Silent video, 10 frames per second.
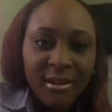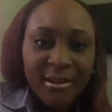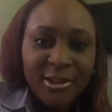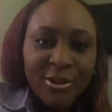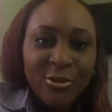
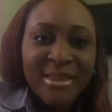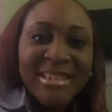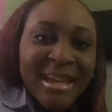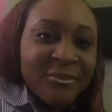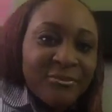you know,
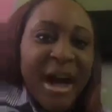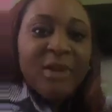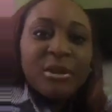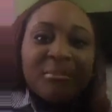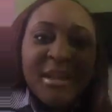that
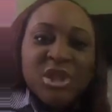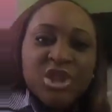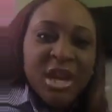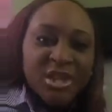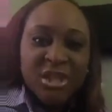environment
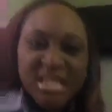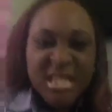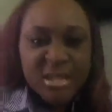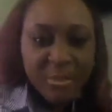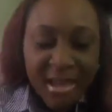changer, the
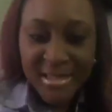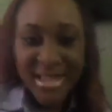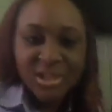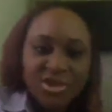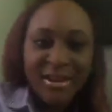space
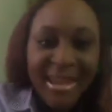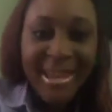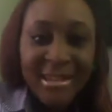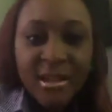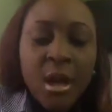that you're
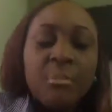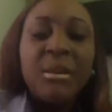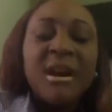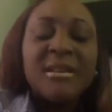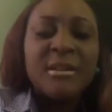in
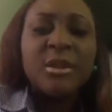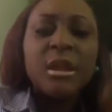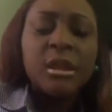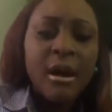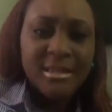because of the
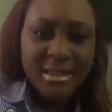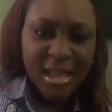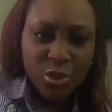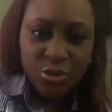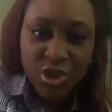thoughts
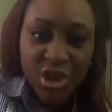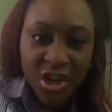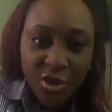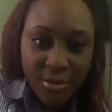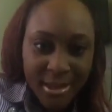that you
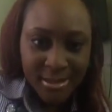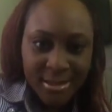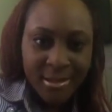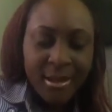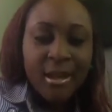generate.
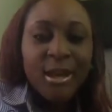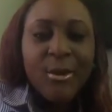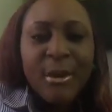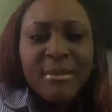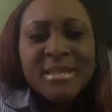Now,
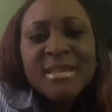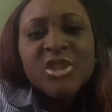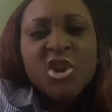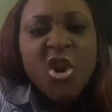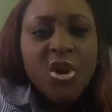I'm listening
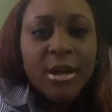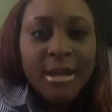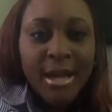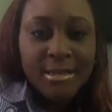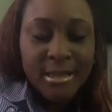to Earl
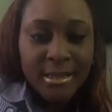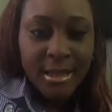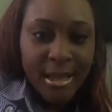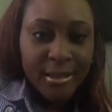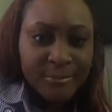
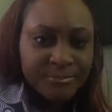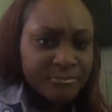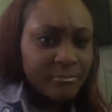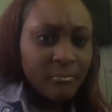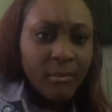Nightingale.
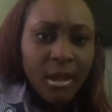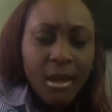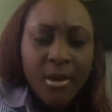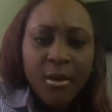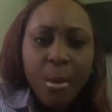
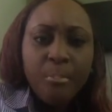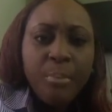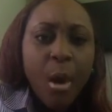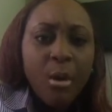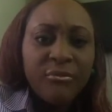
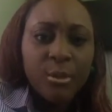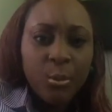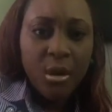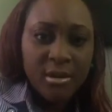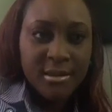Powerful
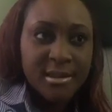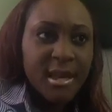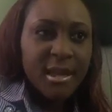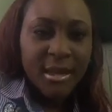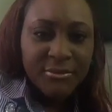words.
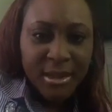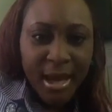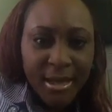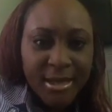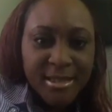You have to
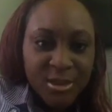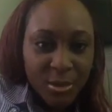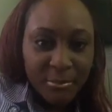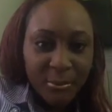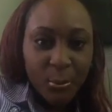kind of listen to
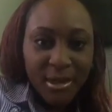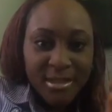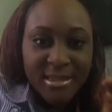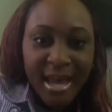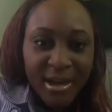him when
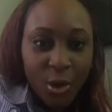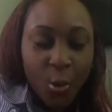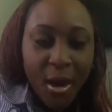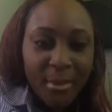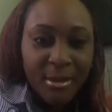it's kind of
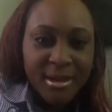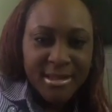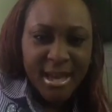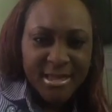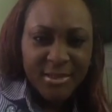quiet because
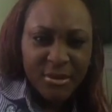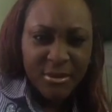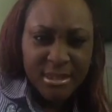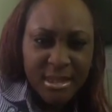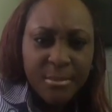he has a very
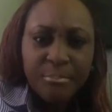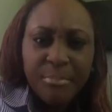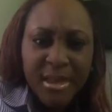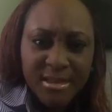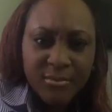deep
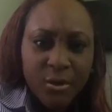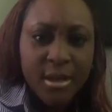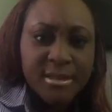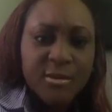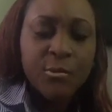bass
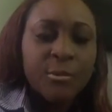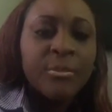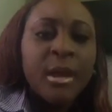voice though.